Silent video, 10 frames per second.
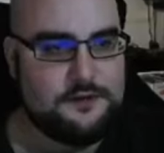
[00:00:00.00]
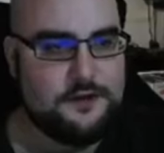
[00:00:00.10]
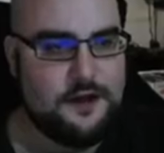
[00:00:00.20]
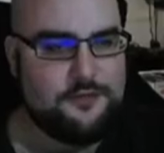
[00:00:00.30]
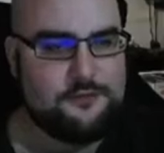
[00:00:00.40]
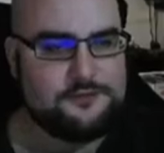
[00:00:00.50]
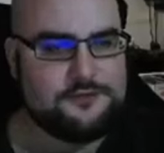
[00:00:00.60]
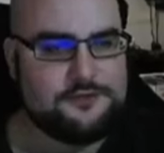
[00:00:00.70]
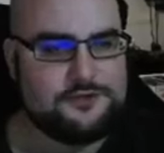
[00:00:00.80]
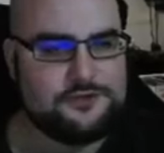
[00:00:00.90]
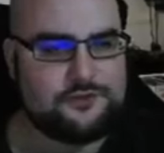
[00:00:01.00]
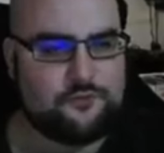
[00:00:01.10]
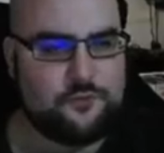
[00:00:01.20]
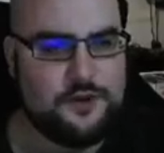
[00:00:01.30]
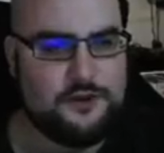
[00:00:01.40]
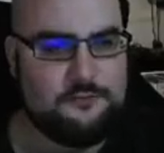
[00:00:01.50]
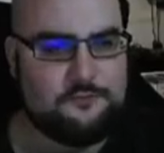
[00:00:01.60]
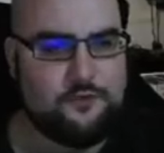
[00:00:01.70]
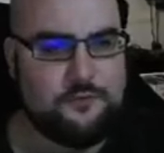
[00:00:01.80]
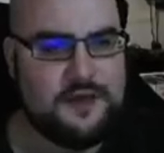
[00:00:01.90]
I think it was in the stream
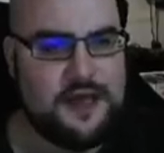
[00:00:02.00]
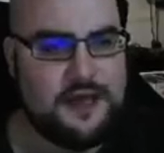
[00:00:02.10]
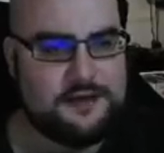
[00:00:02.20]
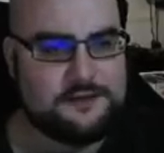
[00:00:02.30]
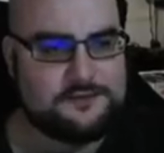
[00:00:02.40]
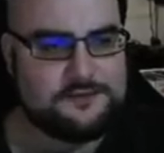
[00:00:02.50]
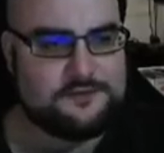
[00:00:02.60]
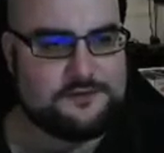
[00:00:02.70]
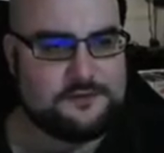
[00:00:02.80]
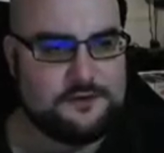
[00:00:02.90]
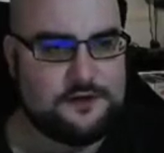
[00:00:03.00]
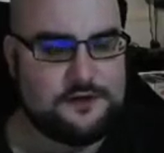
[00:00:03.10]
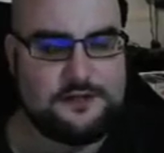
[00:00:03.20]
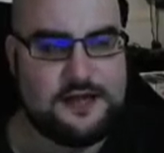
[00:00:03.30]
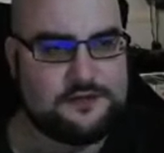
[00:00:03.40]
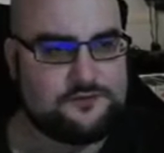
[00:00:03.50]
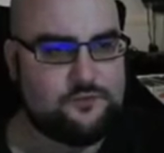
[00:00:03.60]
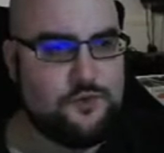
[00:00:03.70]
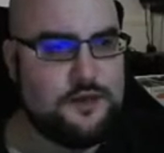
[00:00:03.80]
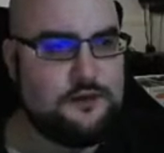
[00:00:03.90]
when we had it last
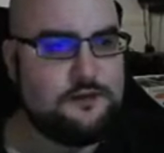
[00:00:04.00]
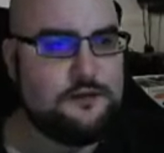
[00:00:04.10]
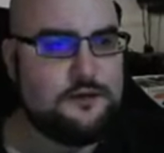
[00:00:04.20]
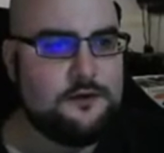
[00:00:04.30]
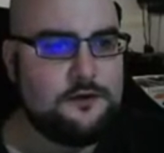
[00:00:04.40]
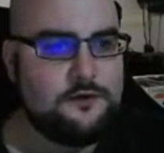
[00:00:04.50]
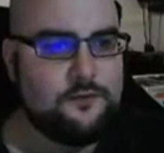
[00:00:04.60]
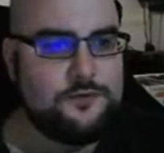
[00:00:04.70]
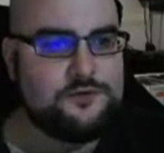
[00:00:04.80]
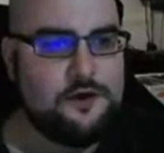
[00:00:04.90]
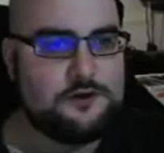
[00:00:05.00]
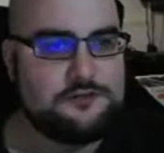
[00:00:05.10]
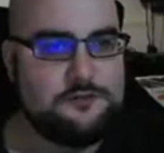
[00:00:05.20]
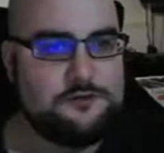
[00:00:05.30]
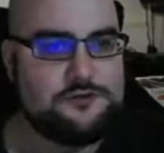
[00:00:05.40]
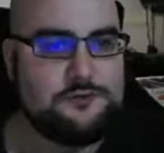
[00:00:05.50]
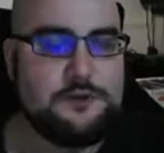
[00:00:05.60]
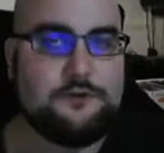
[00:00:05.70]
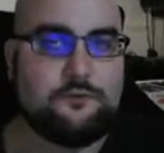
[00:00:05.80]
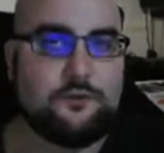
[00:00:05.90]
week, we talked about
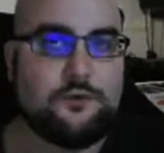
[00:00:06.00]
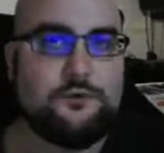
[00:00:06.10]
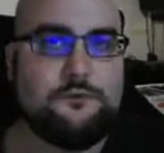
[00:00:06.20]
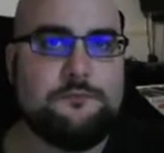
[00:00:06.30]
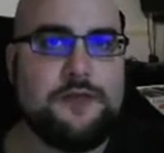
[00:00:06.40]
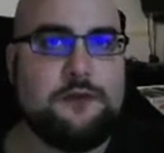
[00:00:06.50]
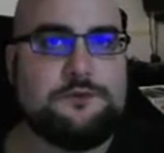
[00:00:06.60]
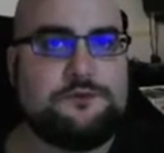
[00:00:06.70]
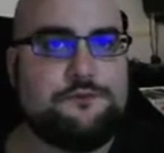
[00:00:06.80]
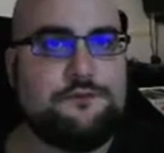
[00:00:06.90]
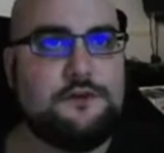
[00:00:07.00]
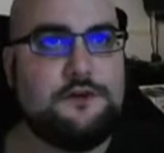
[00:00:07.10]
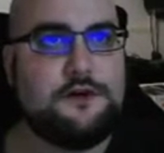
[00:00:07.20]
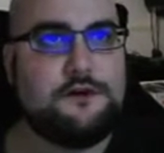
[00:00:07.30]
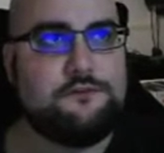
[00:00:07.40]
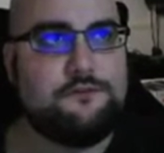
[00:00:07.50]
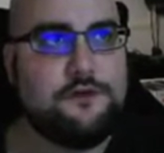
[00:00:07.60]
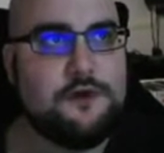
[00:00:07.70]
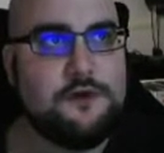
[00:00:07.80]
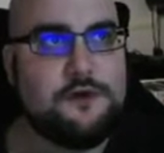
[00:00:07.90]
doing a room that was full of
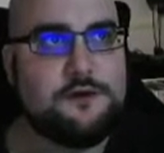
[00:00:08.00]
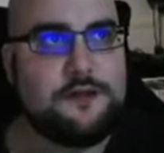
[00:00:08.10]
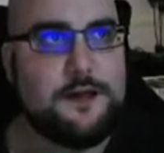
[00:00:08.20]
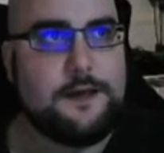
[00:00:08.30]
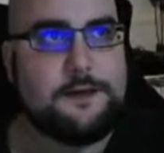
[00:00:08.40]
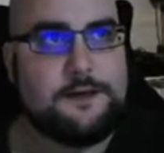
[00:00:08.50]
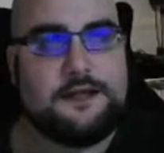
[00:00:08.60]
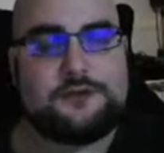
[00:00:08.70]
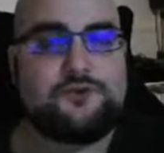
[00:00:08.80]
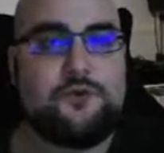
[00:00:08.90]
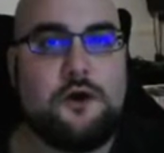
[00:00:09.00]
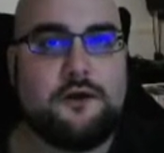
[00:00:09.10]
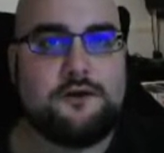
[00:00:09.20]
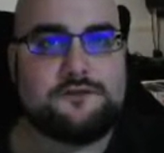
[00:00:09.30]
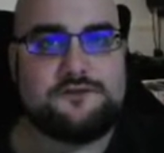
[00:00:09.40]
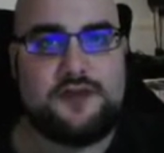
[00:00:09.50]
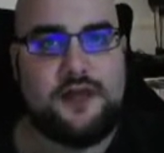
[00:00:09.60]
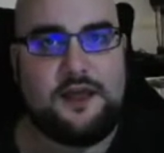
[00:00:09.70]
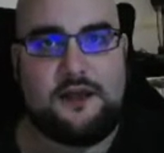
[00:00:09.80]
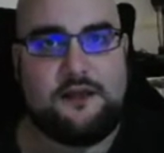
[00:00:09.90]
like electronics
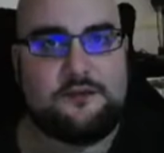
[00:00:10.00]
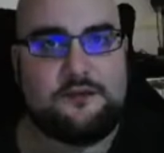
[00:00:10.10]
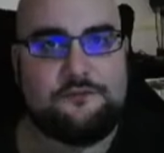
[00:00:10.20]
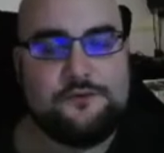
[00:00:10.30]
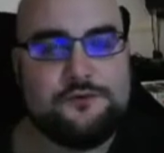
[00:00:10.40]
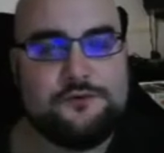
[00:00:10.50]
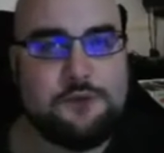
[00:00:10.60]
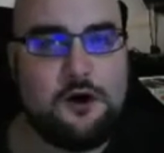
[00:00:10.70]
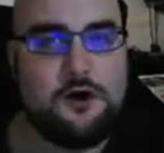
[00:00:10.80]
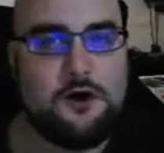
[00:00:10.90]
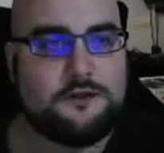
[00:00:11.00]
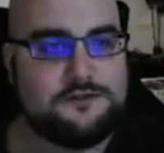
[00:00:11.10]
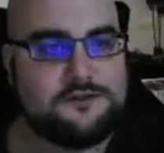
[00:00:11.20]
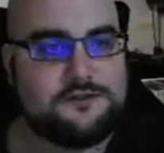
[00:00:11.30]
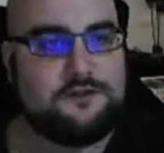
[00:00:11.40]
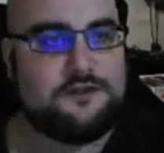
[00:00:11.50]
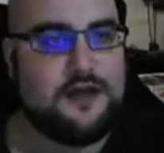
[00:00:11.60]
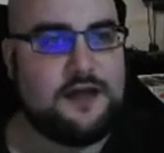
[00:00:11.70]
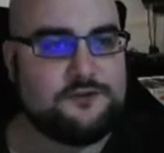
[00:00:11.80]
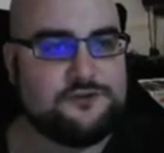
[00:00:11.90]
and foosball and stuff like
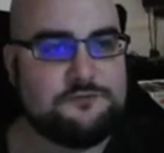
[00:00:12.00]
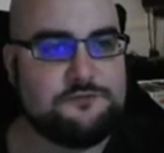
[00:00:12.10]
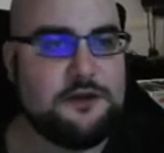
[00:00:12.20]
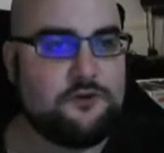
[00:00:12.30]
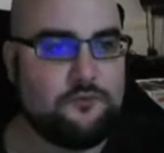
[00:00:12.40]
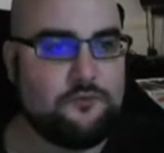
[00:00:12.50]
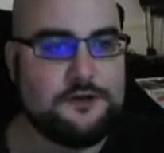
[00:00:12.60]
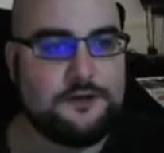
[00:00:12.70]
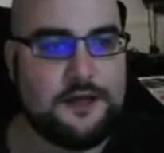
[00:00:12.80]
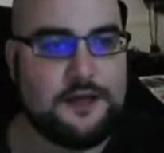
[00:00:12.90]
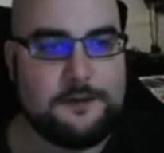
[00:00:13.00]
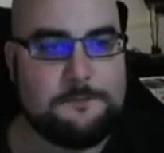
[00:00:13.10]
that, and just making it a real kind